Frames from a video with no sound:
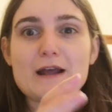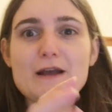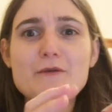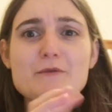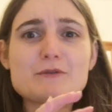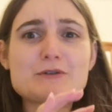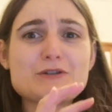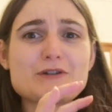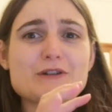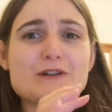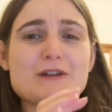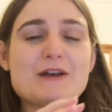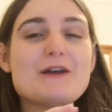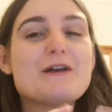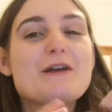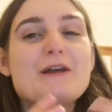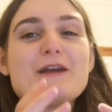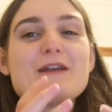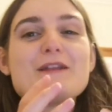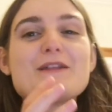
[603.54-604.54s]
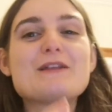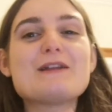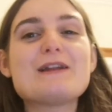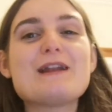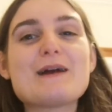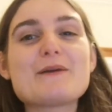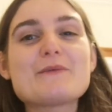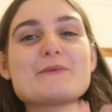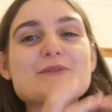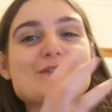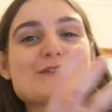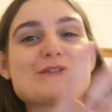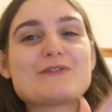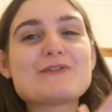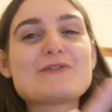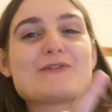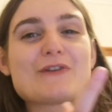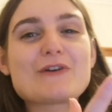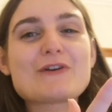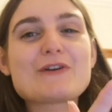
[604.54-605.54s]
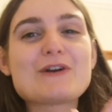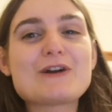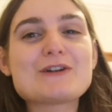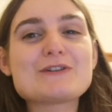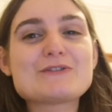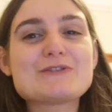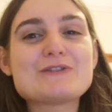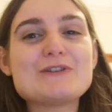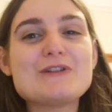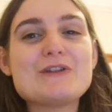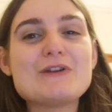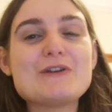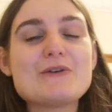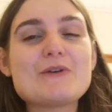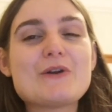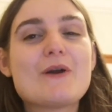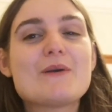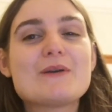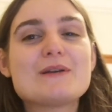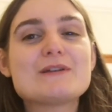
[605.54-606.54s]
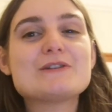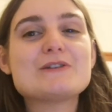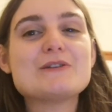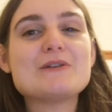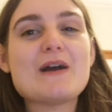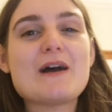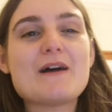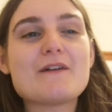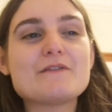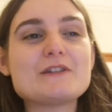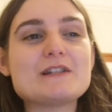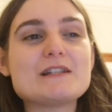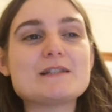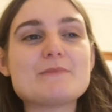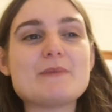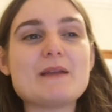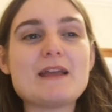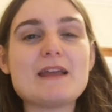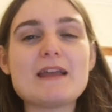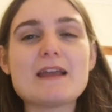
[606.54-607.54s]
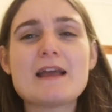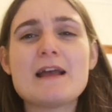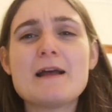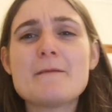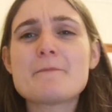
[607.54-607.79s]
language, the language of the foreign country that you're going to, you have to speak.